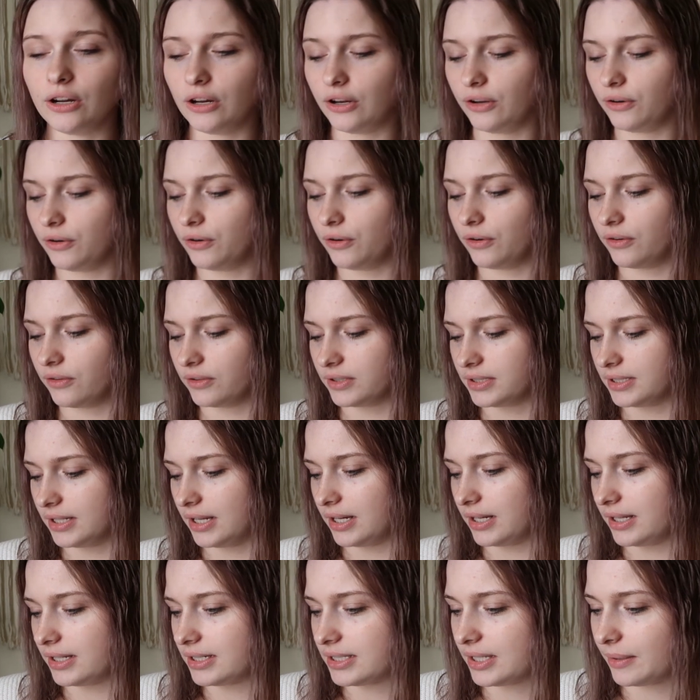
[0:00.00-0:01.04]
Google is
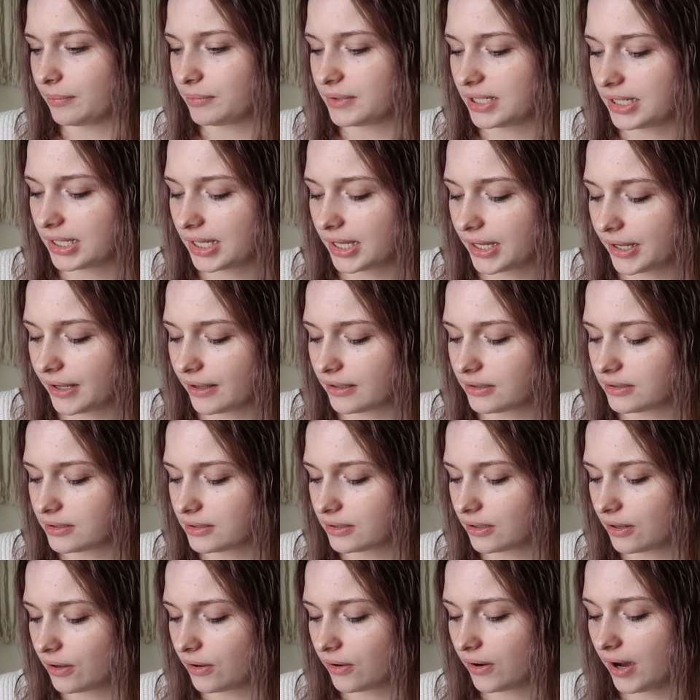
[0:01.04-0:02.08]
not accepting it.
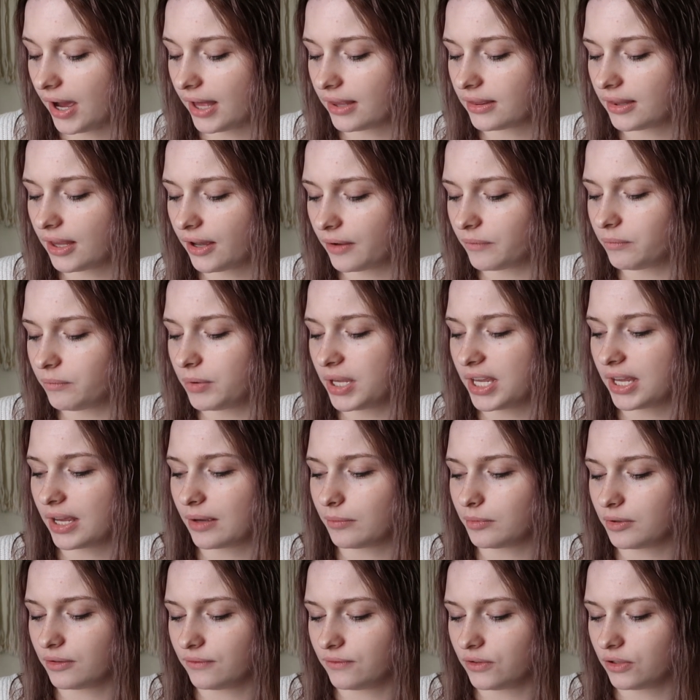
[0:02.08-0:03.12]
So I love being
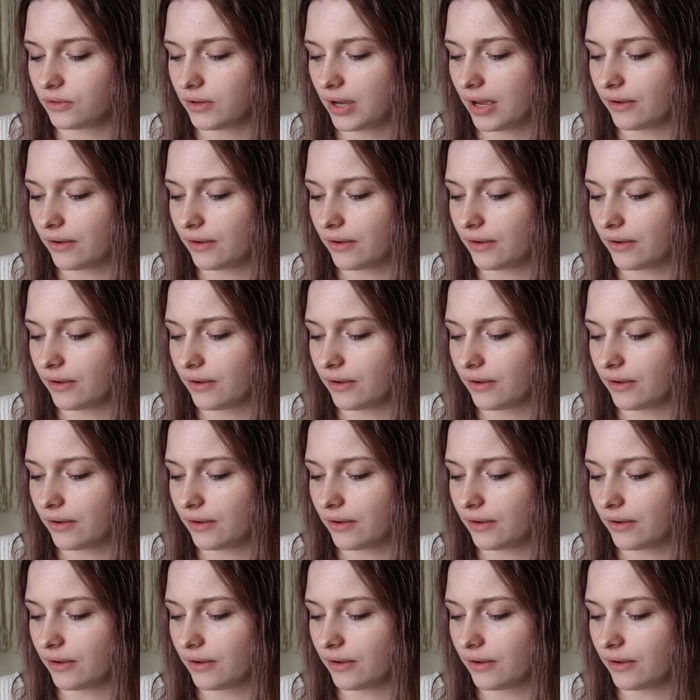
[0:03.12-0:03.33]
able to view